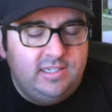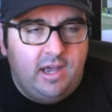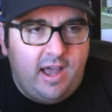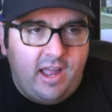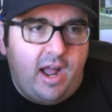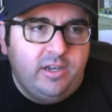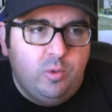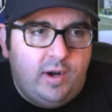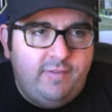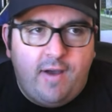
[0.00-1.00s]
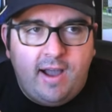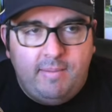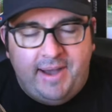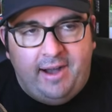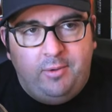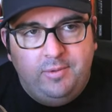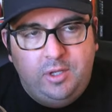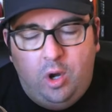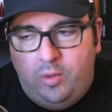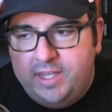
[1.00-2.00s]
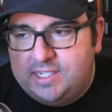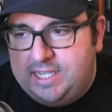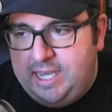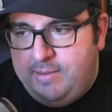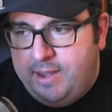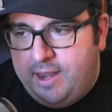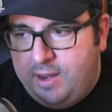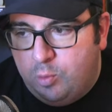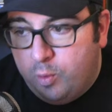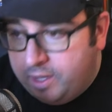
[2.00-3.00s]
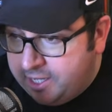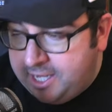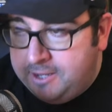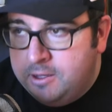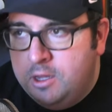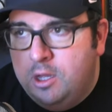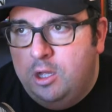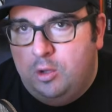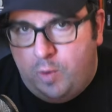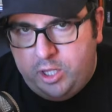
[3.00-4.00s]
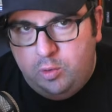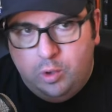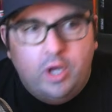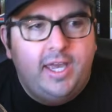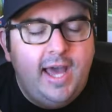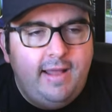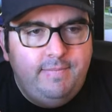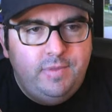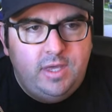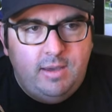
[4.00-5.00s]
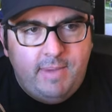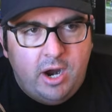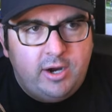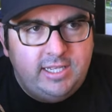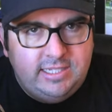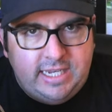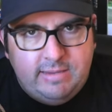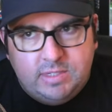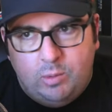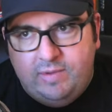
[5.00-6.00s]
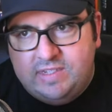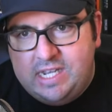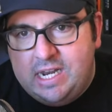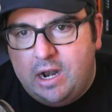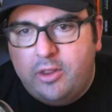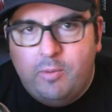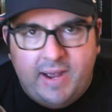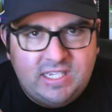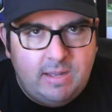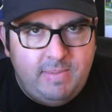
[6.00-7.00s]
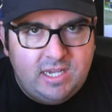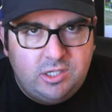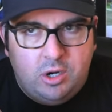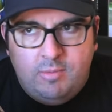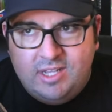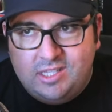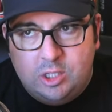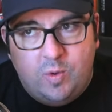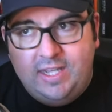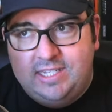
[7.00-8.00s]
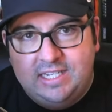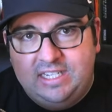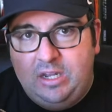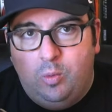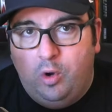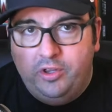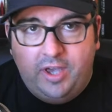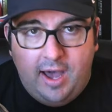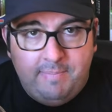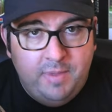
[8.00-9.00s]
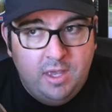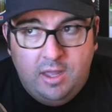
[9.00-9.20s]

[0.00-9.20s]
because I do want to talk about, this team and really when you look at the American teams that we've seen at other best on best tournaments, the 2016 World Cup,